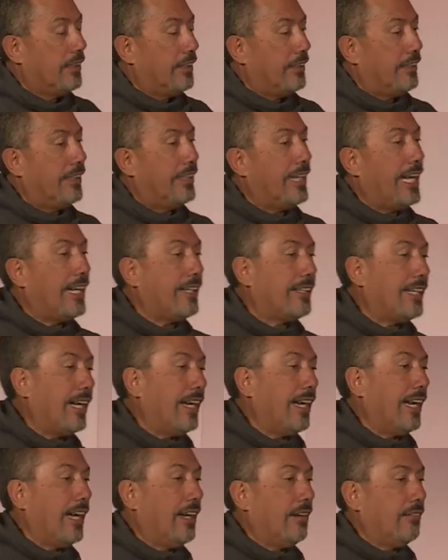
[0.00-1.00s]
the dad they
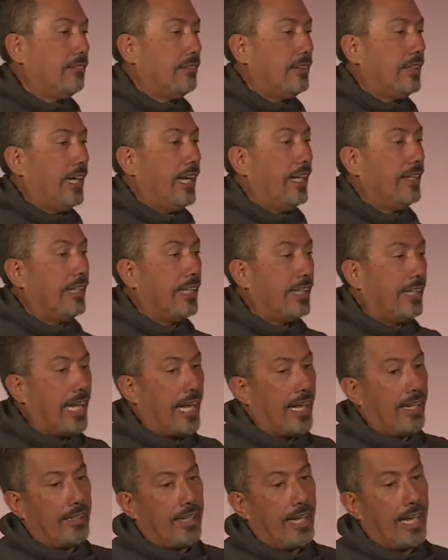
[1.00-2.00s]
loved and the
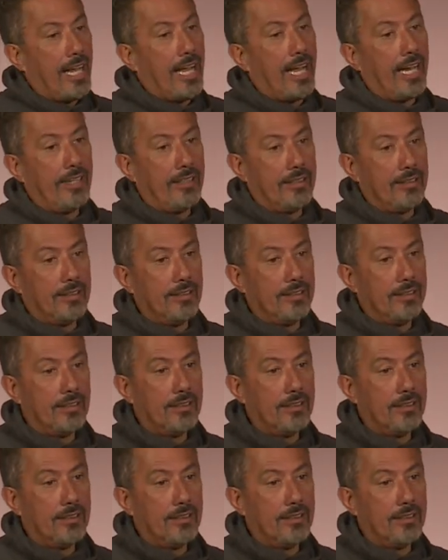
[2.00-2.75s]
dad they hated.